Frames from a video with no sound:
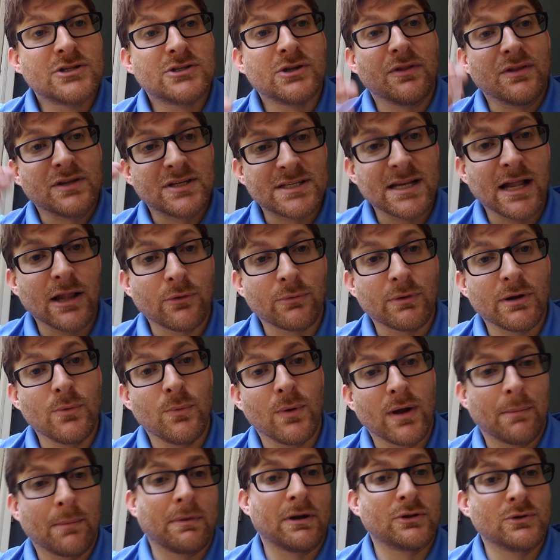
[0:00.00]
So the celery,
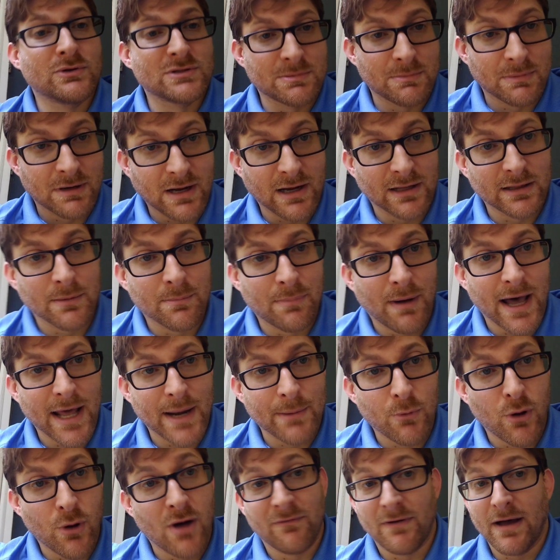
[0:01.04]
what I'm going to do is I'm going to cut the
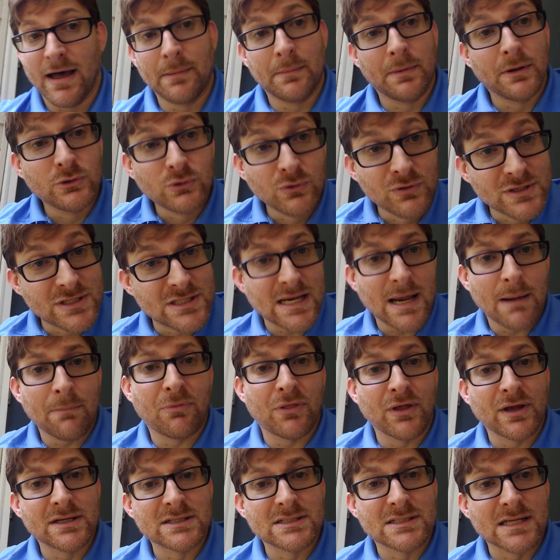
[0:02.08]
bottom off. I'm going to do the same
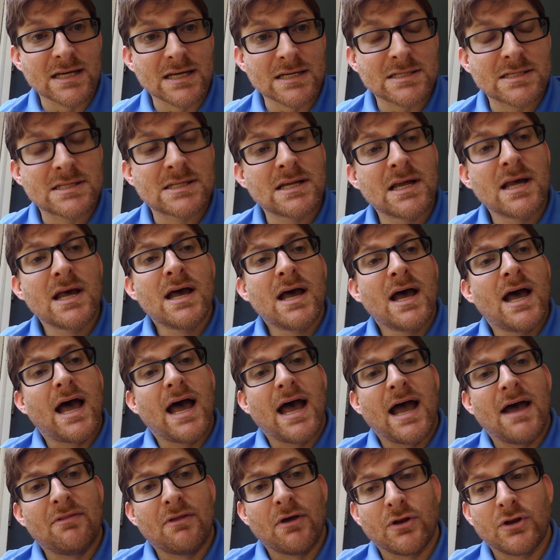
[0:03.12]
thing as this,
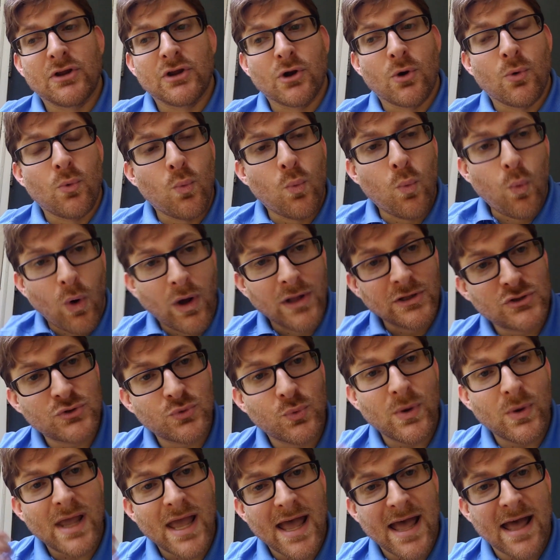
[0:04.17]
and then
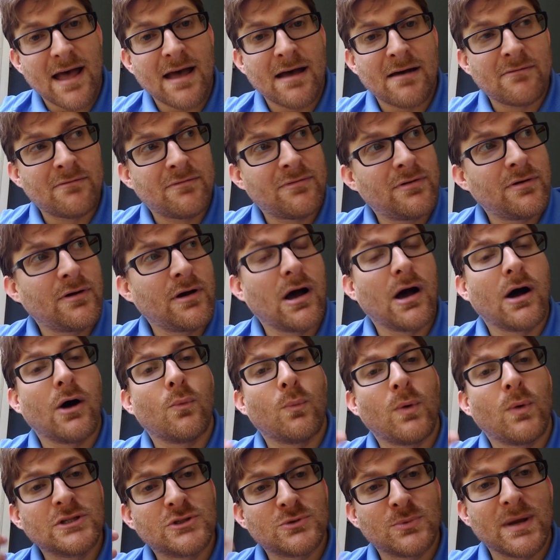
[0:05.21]
once we have
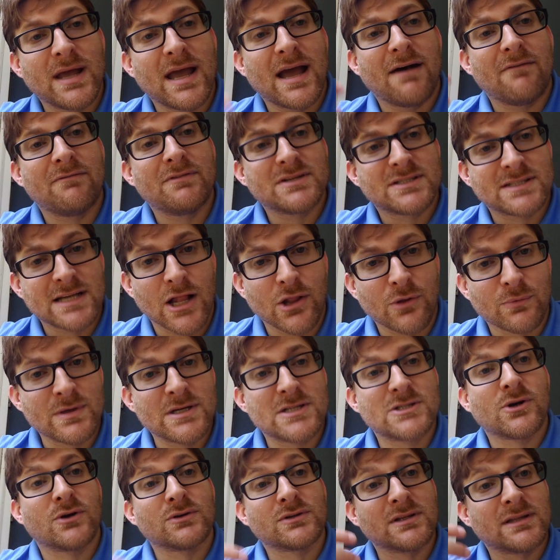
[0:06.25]
the
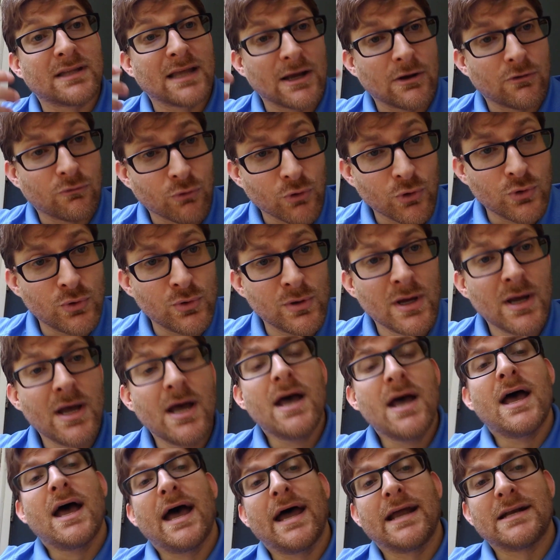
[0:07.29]
celery start to take root
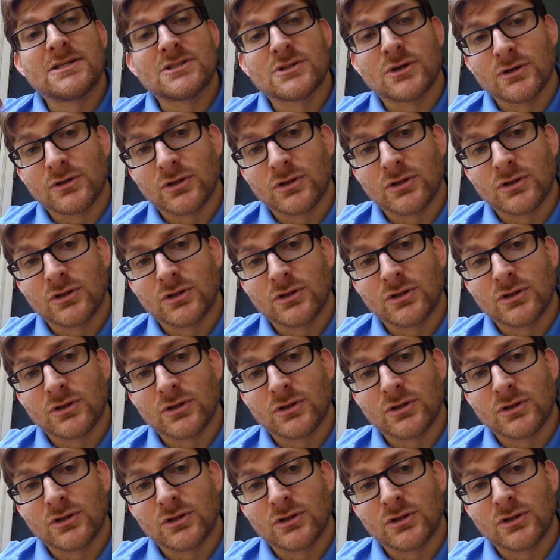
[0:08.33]
and